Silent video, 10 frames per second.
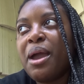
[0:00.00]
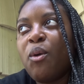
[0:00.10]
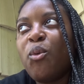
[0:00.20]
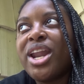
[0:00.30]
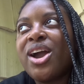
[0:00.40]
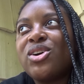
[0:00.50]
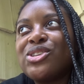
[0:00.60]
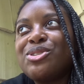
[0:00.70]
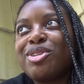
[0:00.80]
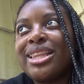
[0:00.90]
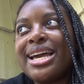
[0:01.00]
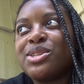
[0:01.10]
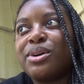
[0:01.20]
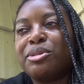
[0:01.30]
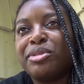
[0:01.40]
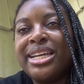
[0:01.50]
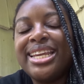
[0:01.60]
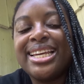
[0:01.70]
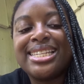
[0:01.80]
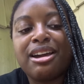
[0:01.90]
What I also realized while
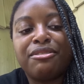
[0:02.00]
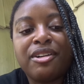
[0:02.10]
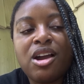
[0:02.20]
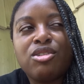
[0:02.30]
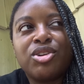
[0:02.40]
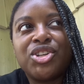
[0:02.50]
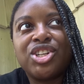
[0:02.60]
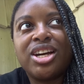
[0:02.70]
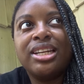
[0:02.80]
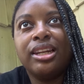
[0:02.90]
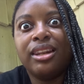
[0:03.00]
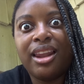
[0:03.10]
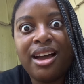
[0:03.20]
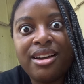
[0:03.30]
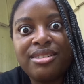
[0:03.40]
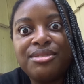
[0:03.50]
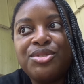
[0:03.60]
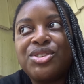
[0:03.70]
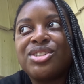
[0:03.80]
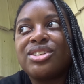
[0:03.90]
reading is that Farrah Rochon
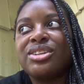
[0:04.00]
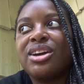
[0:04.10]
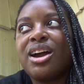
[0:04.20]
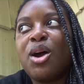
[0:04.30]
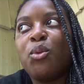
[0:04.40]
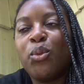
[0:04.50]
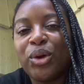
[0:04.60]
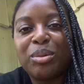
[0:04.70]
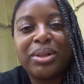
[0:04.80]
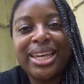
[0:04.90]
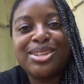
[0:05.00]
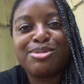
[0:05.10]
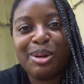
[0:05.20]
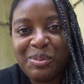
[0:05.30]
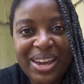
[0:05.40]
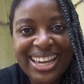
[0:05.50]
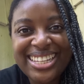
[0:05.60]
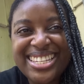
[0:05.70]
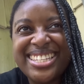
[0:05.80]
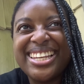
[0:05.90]
loves a workplace
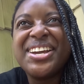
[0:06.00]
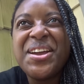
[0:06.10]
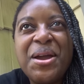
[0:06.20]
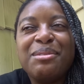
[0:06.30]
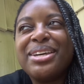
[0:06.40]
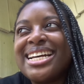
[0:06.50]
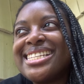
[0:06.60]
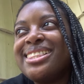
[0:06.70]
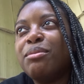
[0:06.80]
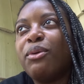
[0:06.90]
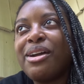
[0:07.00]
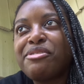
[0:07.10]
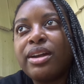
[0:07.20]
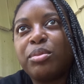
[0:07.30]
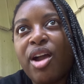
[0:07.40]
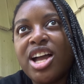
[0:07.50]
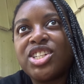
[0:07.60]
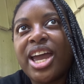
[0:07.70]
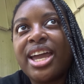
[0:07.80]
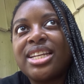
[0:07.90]
romance, because in The Boyfriend
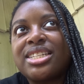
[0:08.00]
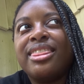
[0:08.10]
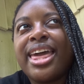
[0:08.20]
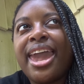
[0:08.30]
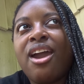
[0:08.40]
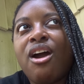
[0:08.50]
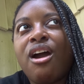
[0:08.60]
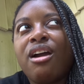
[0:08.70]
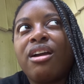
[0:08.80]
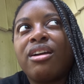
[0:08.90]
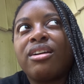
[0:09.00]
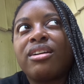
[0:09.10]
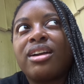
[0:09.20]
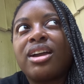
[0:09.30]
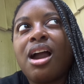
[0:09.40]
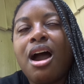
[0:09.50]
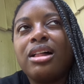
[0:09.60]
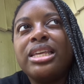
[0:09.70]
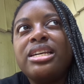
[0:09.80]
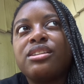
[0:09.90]
Project, they are
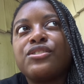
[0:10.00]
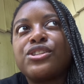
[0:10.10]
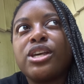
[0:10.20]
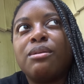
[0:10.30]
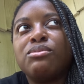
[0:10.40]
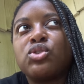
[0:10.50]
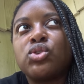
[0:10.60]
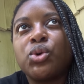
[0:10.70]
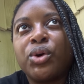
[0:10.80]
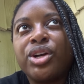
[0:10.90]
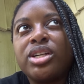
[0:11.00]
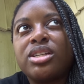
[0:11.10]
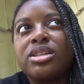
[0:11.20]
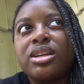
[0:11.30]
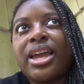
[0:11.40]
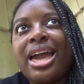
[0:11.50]
colleagues of some sort.